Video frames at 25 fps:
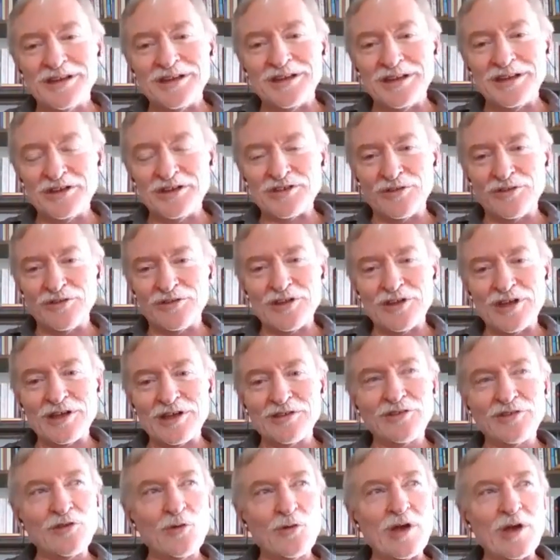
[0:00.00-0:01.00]
he chose
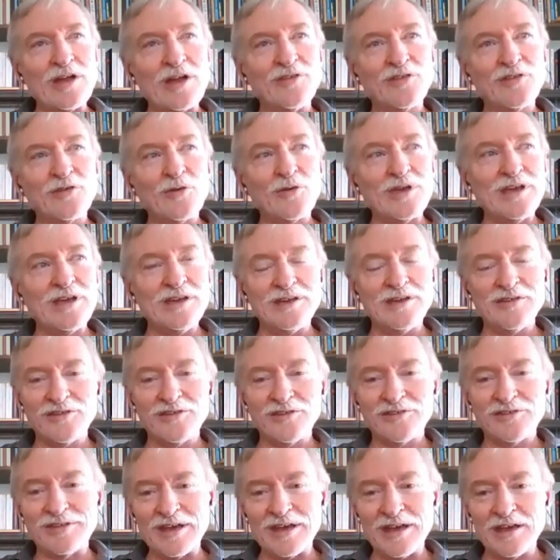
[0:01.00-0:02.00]
not to. And so he
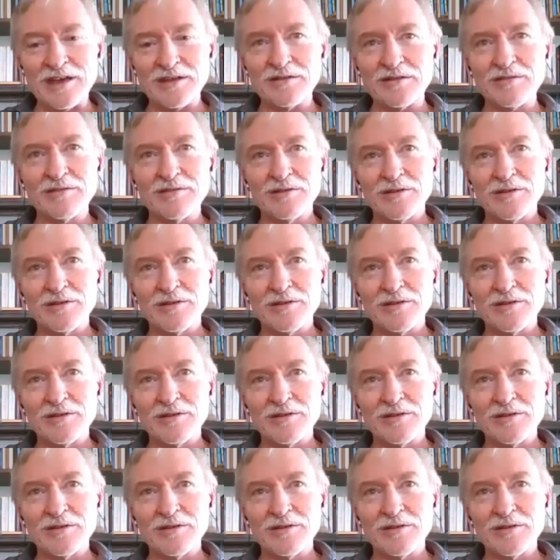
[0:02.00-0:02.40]
instead